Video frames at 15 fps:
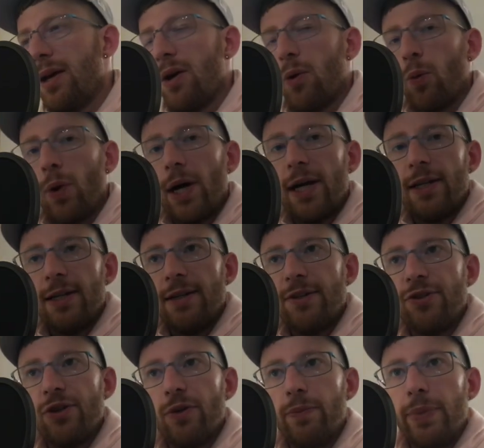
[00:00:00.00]
where I
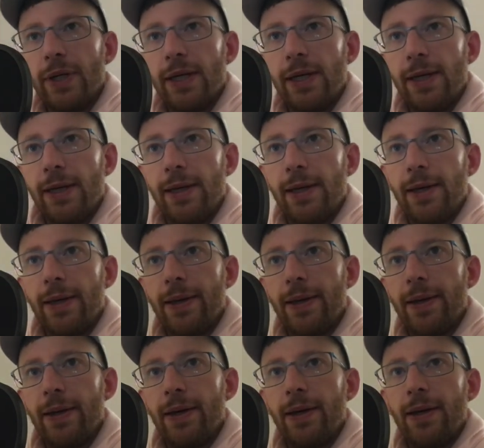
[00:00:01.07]
needed to be
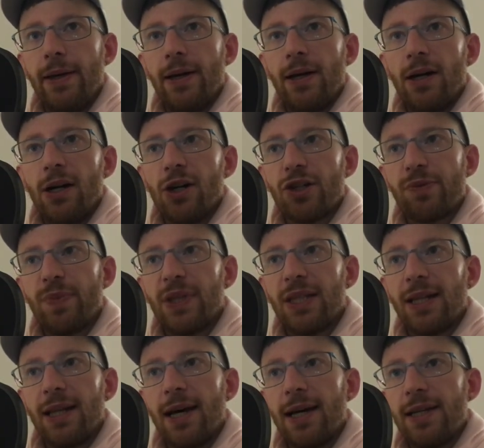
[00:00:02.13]

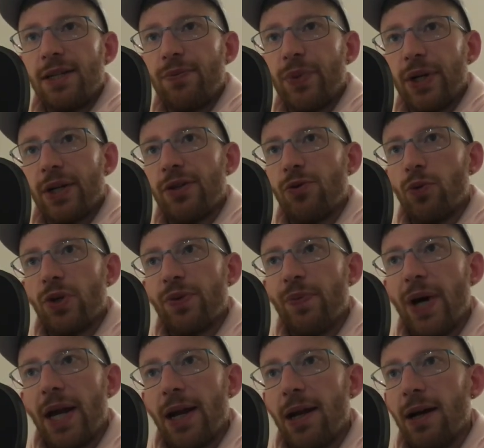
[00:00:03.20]
hospitalized because it was
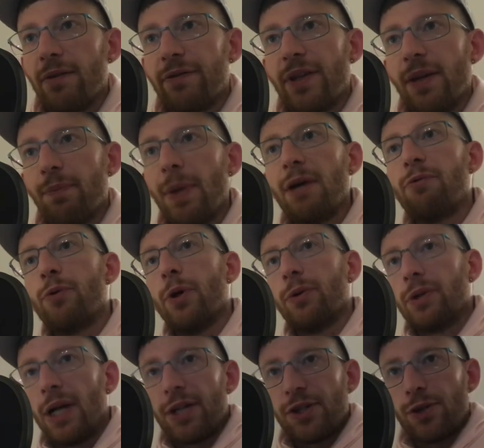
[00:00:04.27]
bad enough that my
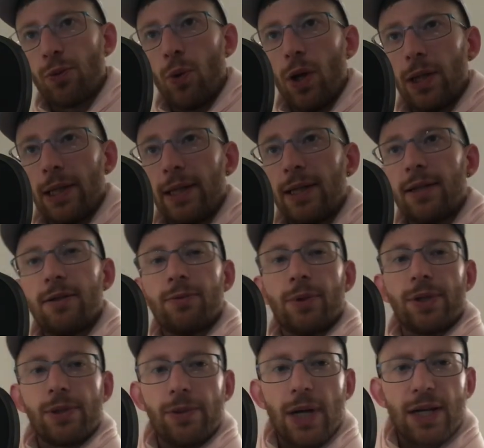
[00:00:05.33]
throat got swollen. It
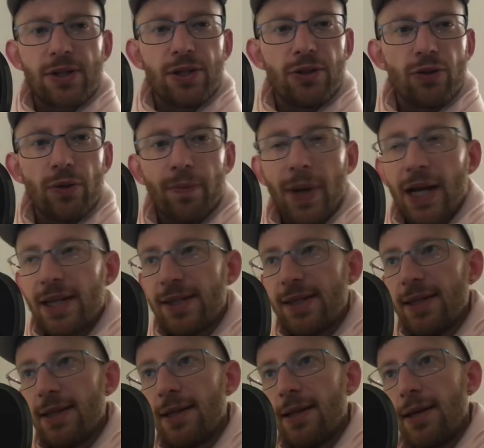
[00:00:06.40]
was a reaction to
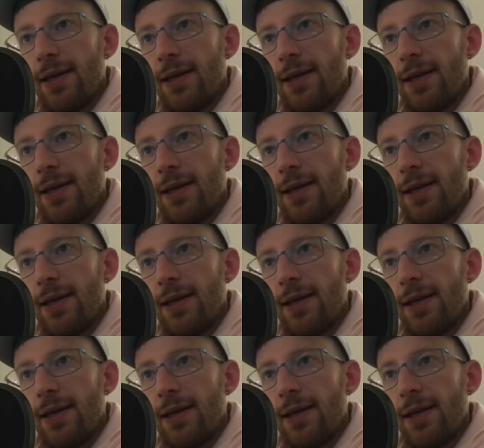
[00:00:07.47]
medicine.